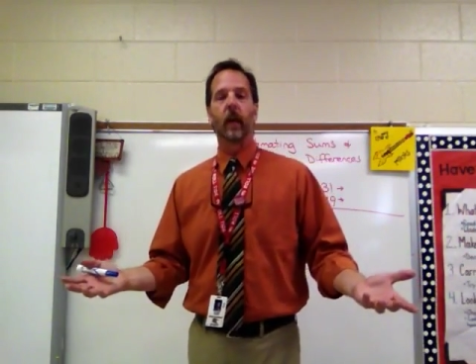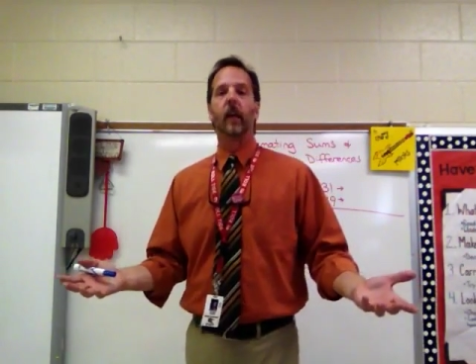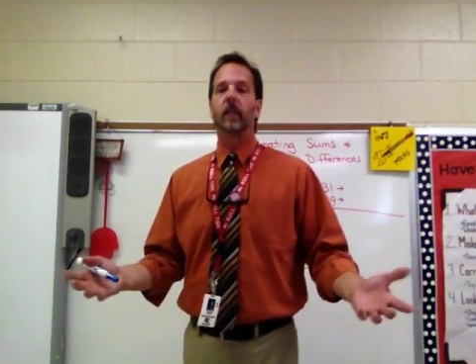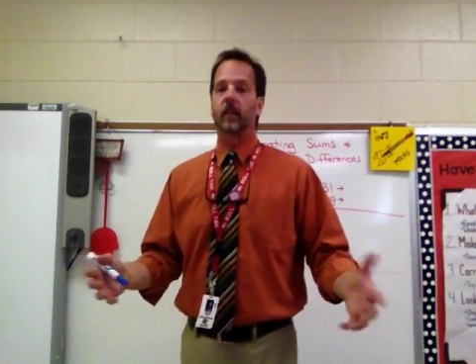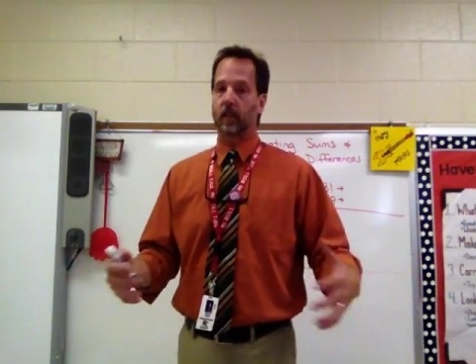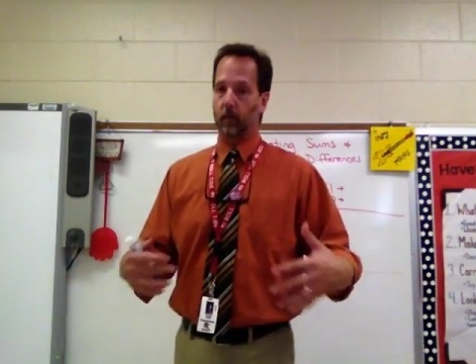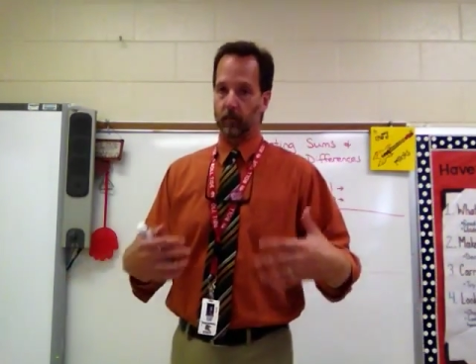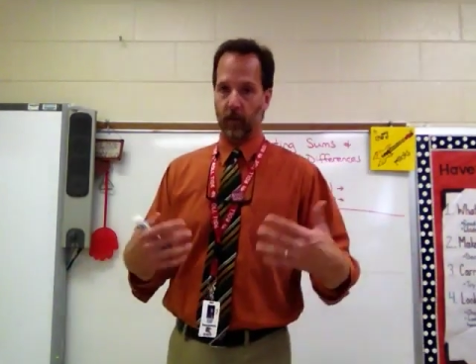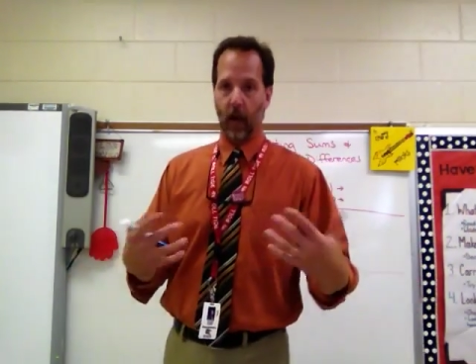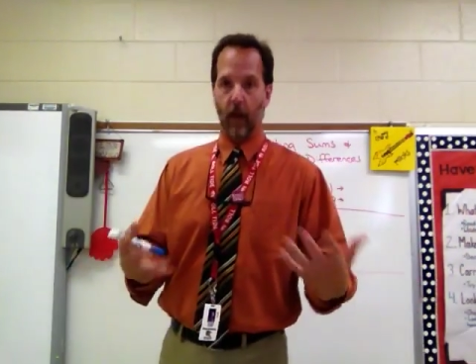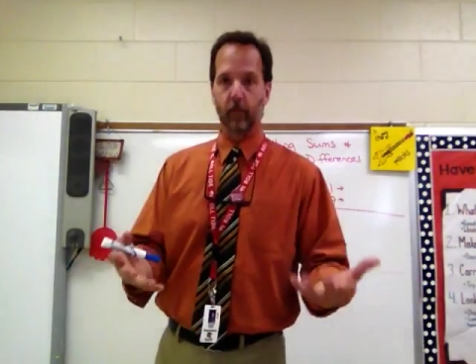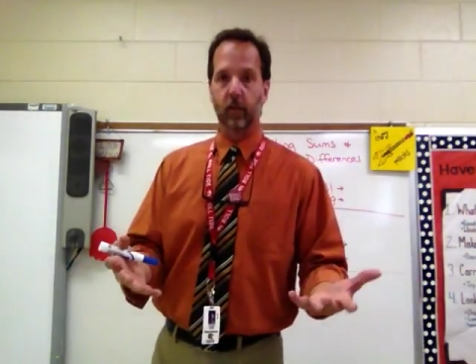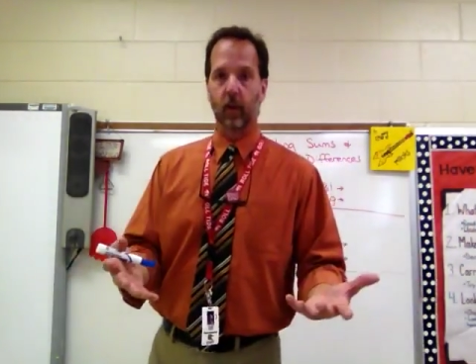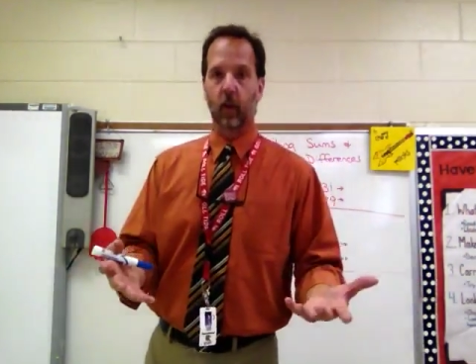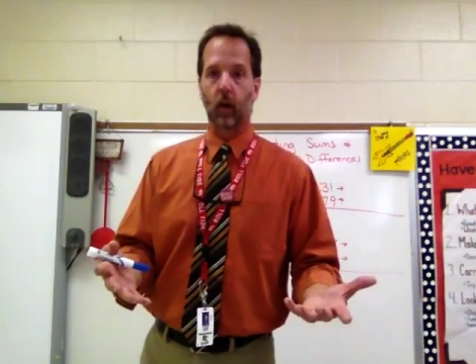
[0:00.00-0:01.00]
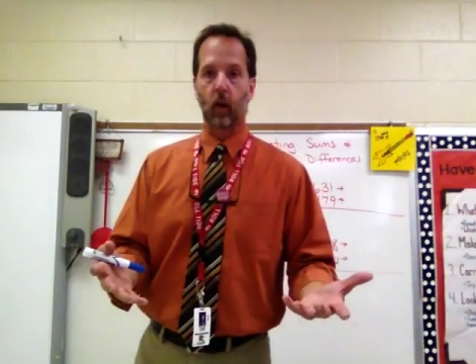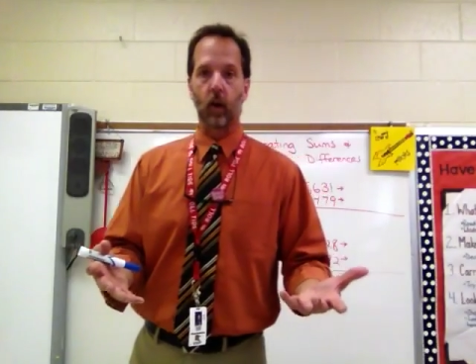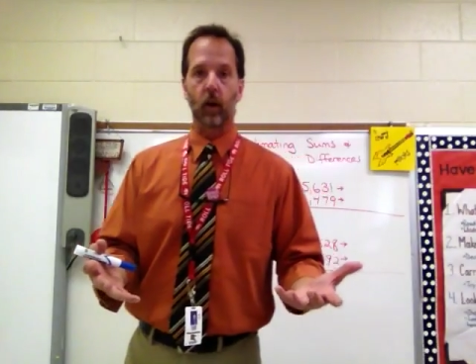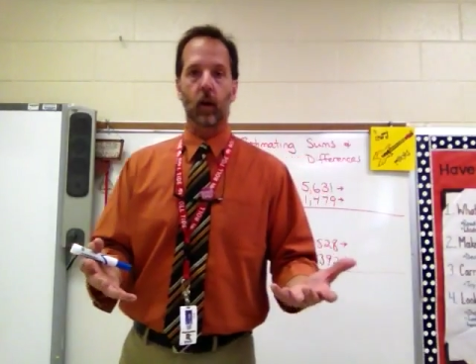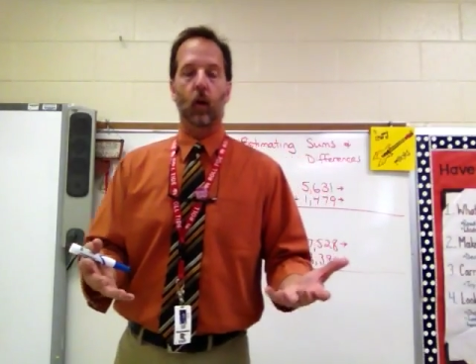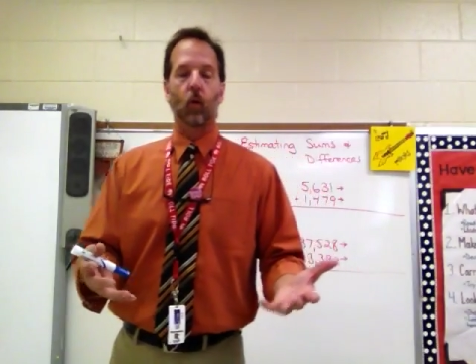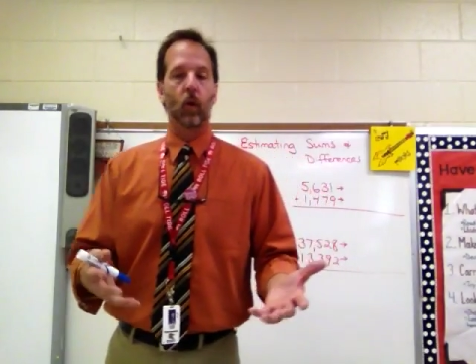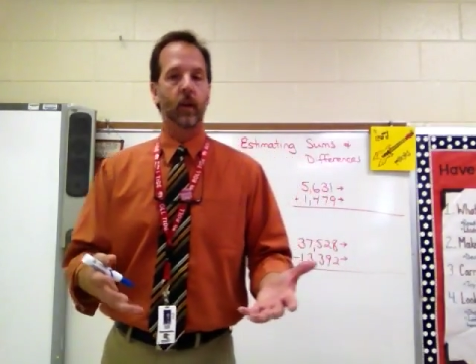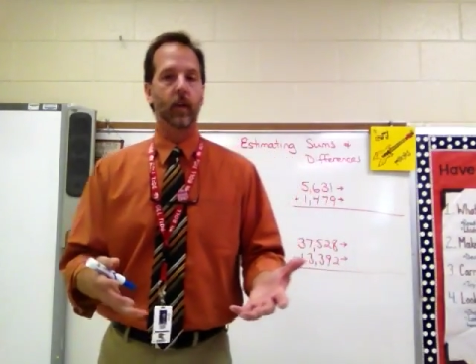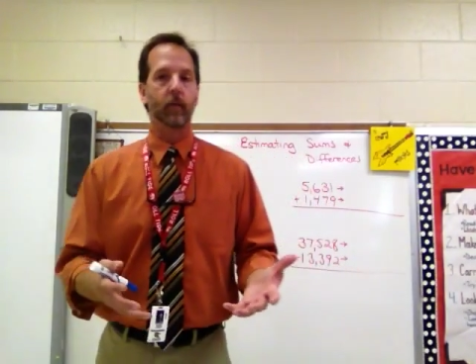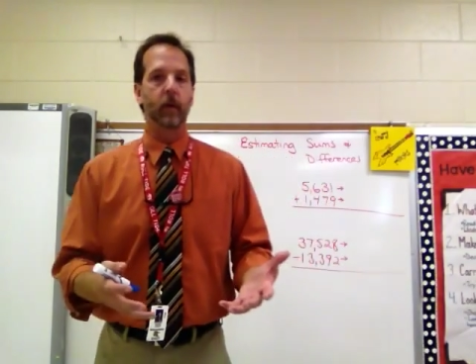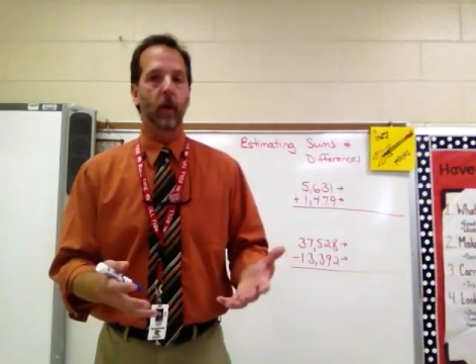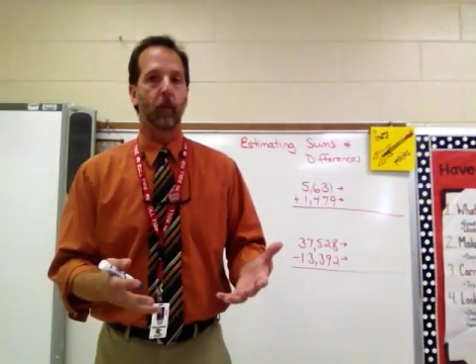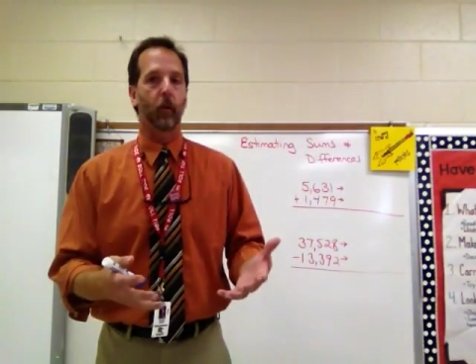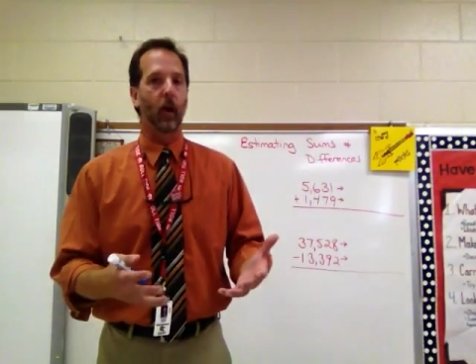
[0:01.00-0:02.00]
Sometimes the clerk will give
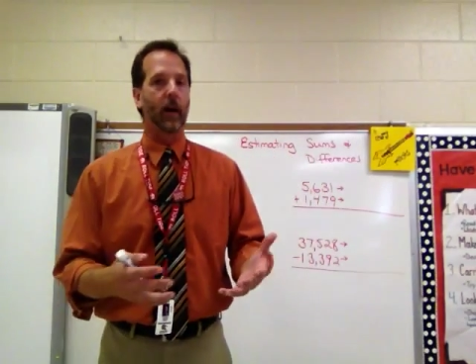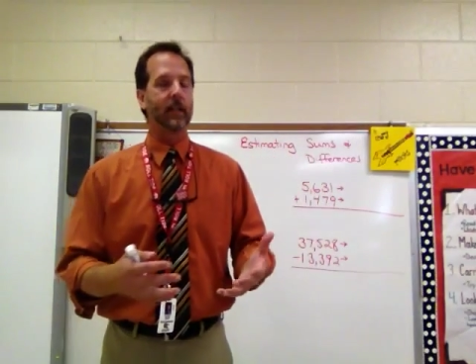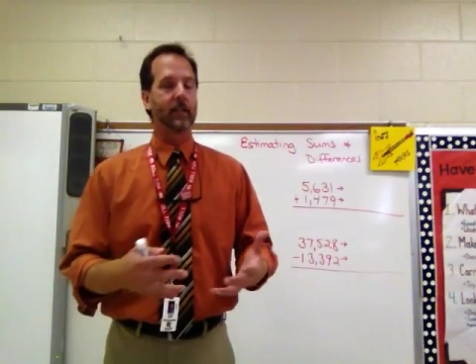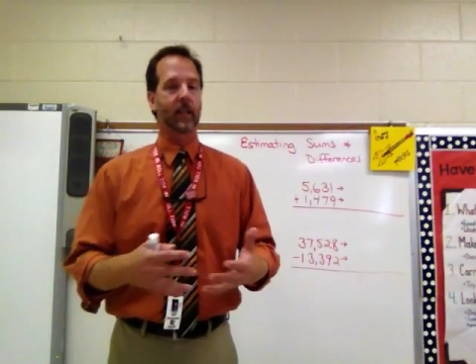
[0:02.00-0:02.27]
me a price